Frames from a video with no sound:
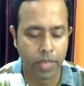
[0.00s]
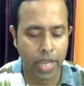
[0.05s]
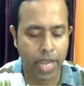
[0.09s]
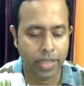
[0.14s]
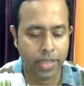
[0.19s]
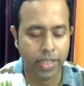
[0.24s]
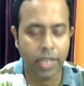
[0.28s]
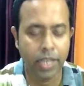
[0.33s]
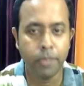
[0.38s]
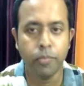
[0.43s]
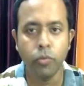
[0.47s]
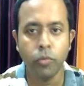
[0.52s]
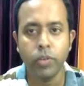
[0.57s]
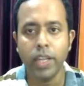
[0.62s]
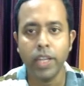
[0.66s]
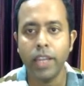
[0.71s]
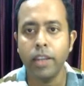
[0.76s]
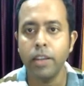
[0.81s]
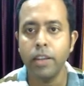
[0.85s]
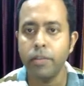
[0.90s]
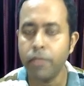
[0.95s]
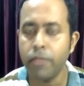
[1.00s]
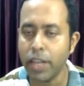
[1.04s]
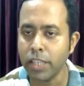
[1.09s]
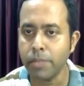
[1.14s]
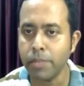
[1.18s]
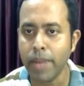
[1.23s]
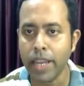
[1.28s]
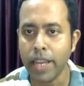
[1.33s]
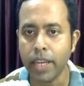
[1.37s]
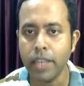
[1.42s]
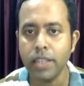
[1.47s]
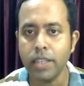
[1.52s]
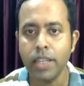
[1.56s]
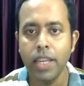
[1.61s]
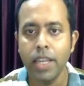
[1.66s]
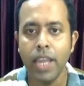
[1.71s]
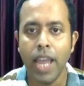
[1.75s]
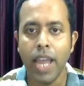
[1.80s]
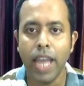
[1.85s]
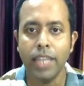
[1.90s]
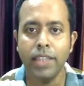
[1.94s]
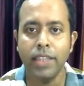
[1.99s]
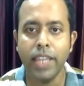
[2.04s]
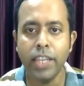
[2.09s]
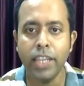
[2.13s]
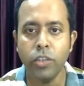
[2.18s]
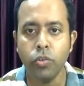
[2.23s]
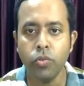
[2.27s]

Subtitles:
and then put a first bracket and then